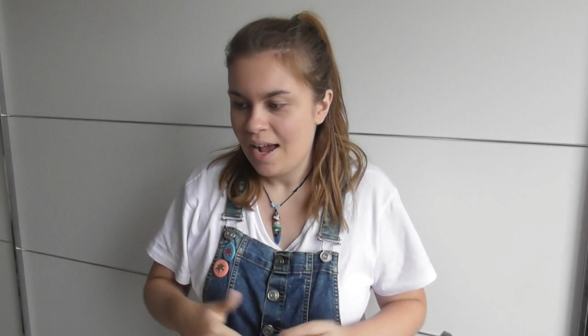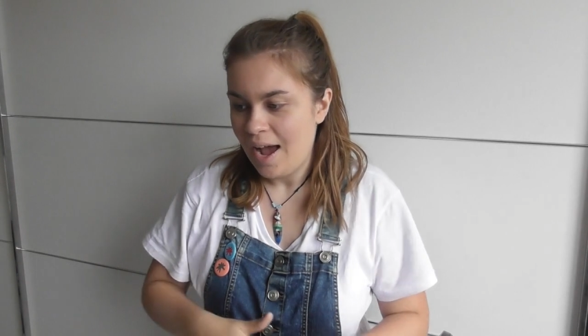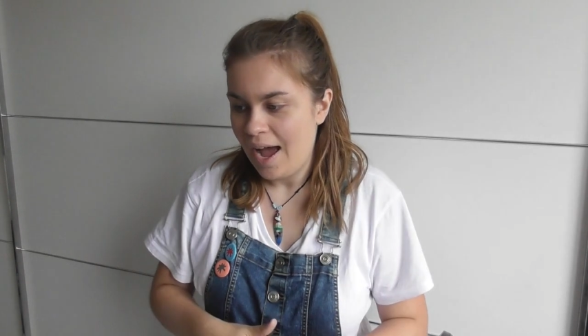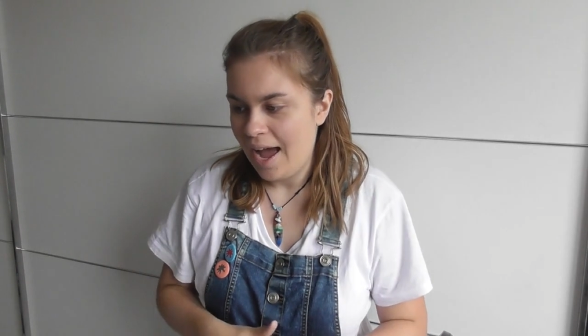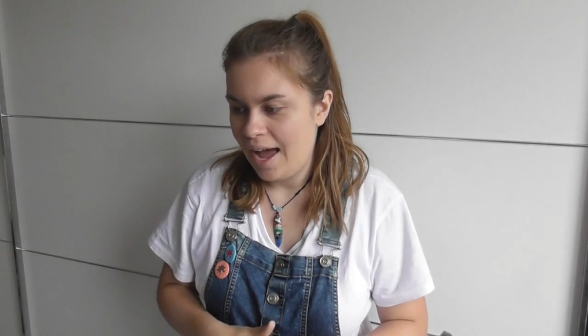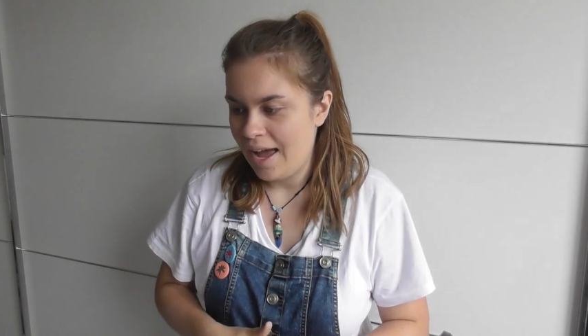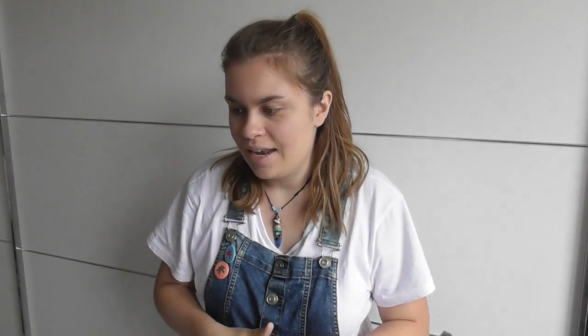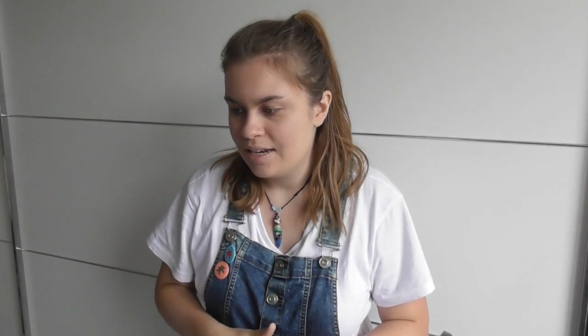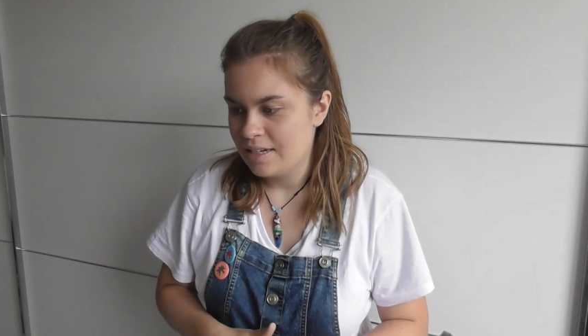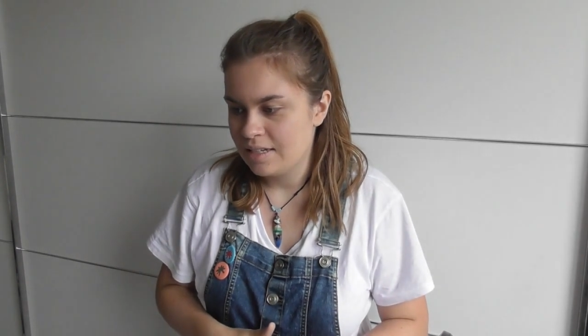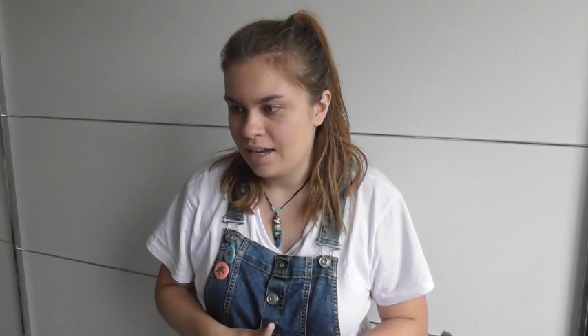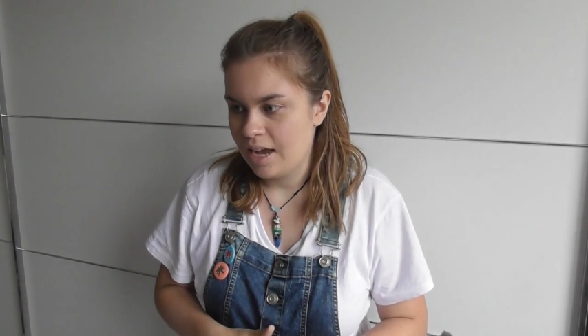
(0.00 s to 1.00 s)

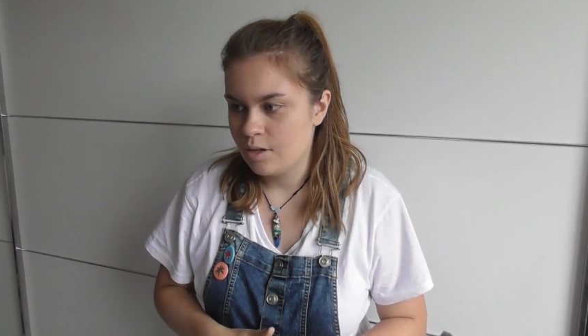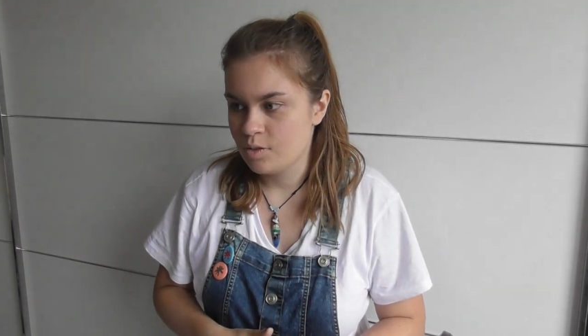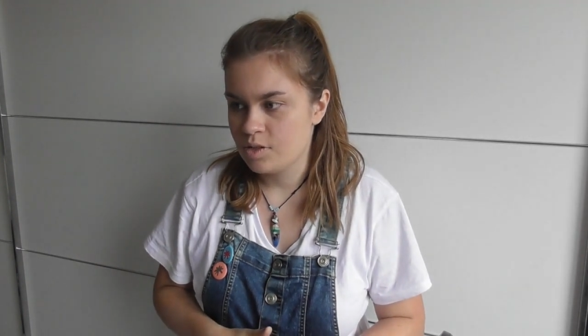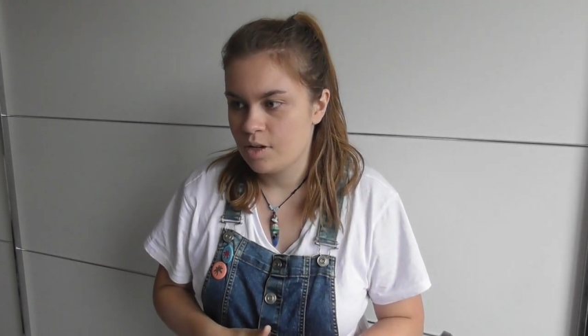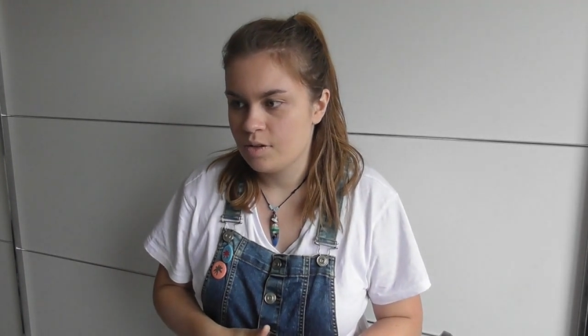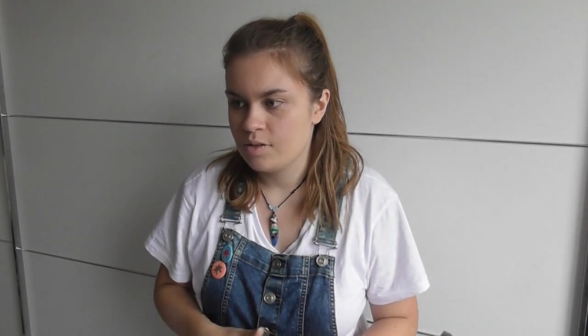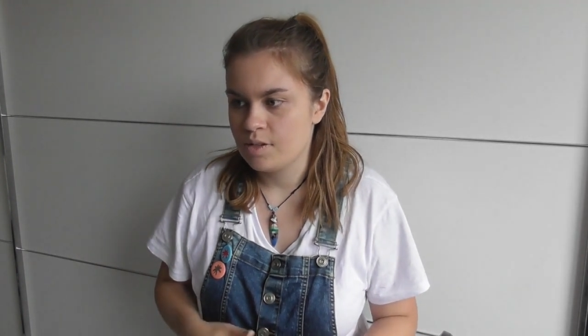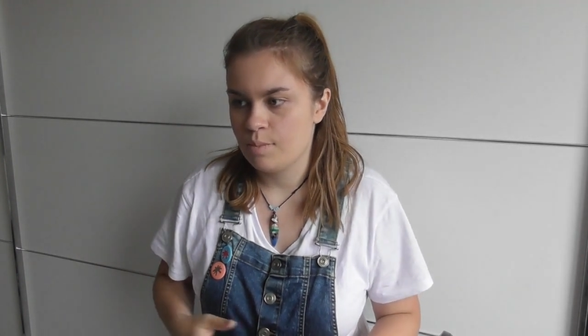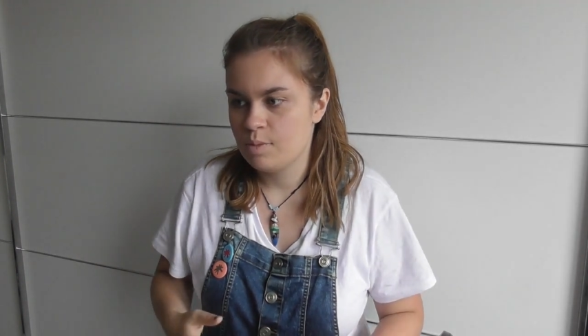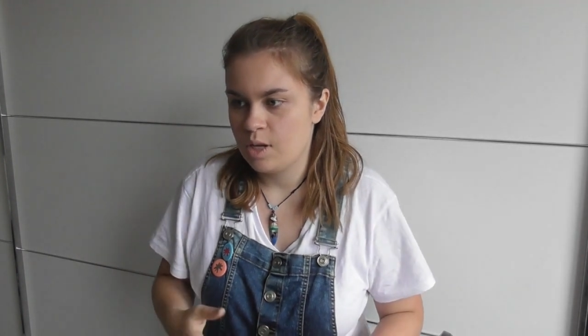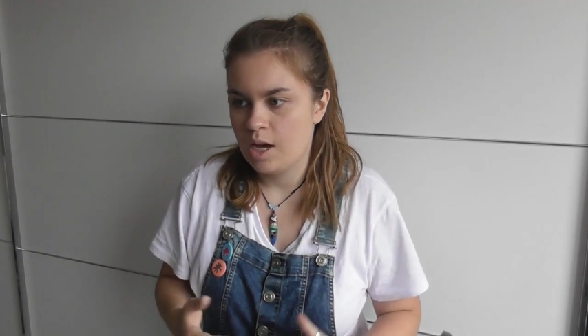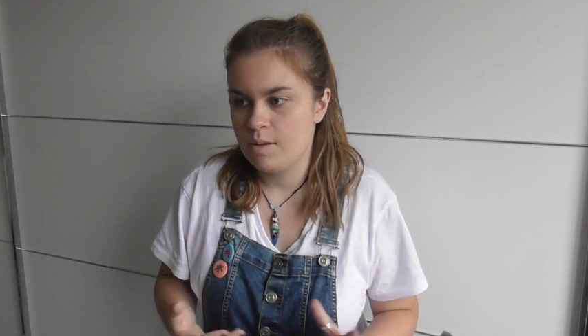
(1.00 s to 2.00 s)
And I'd also
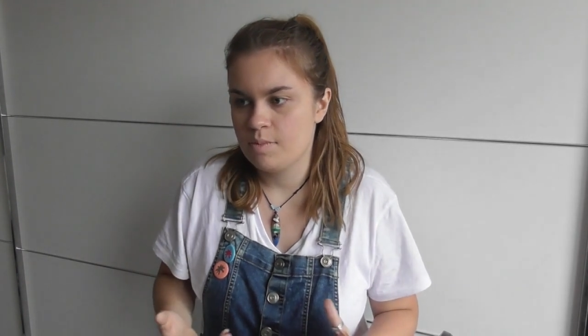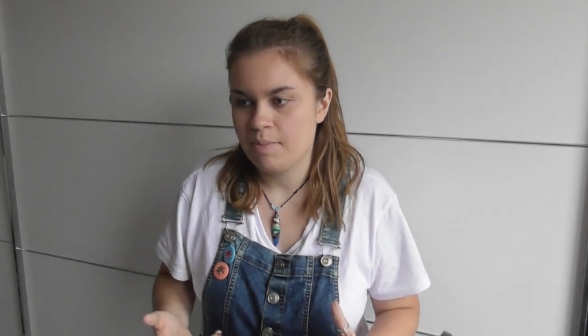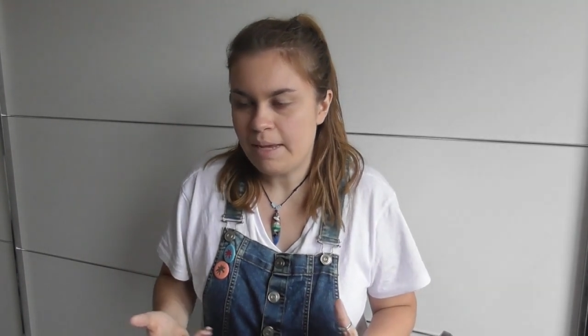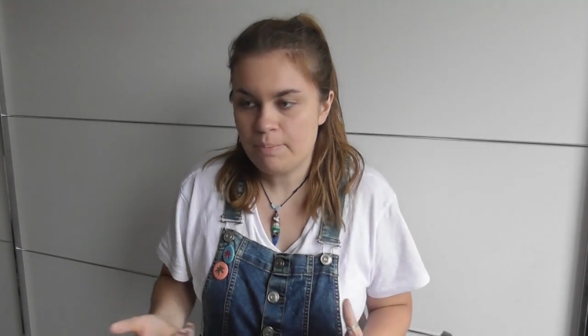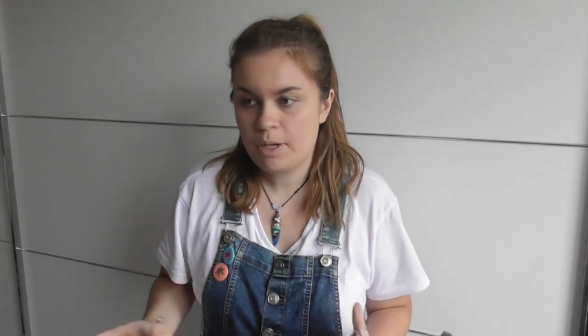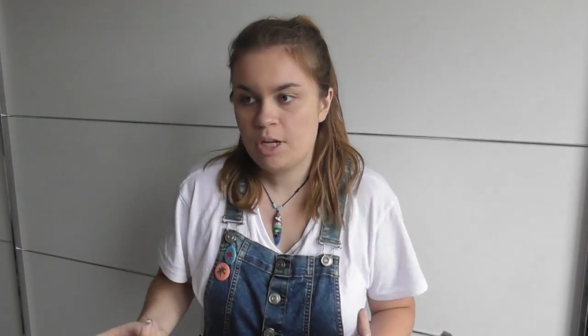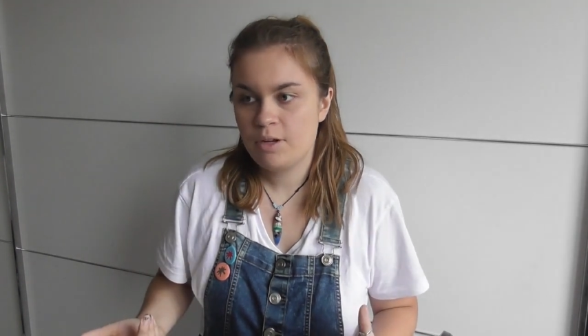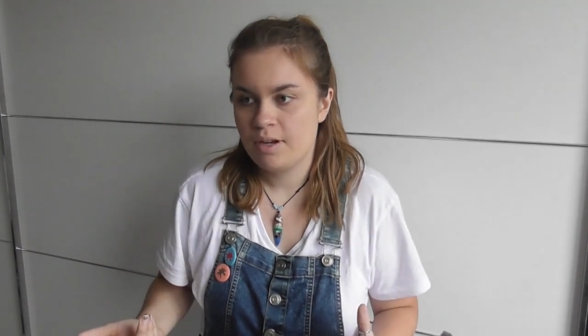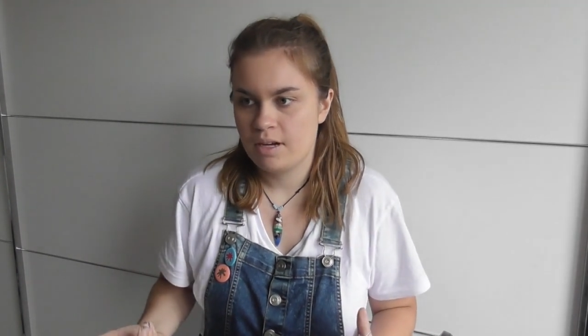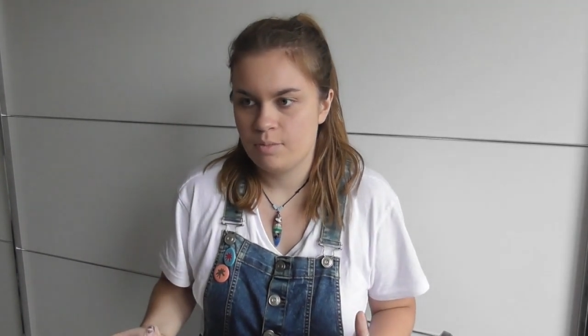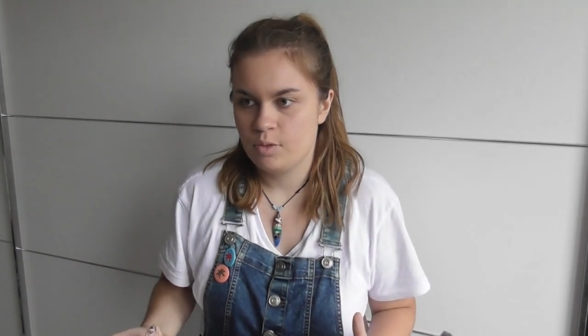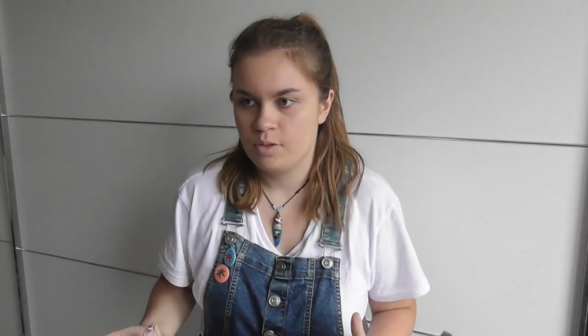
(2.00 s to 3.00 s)
sometimes make balloon
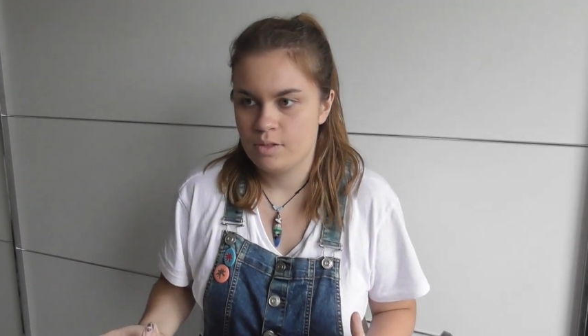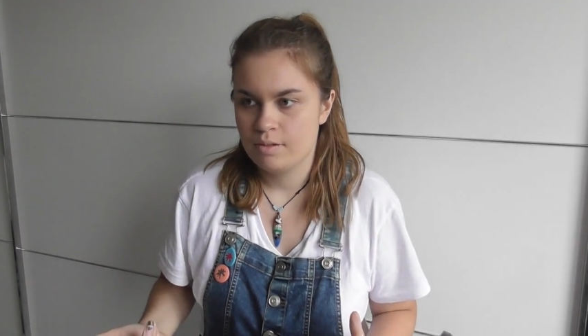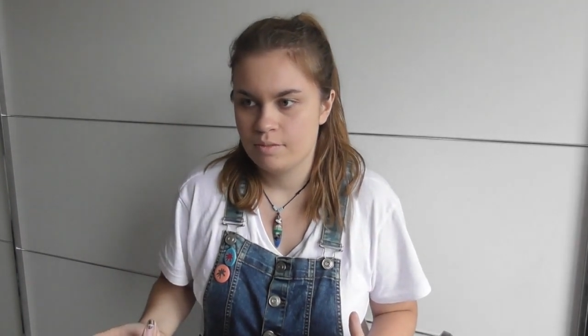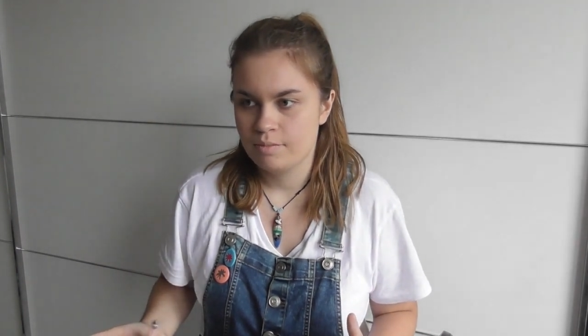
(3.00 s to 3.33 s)
animals.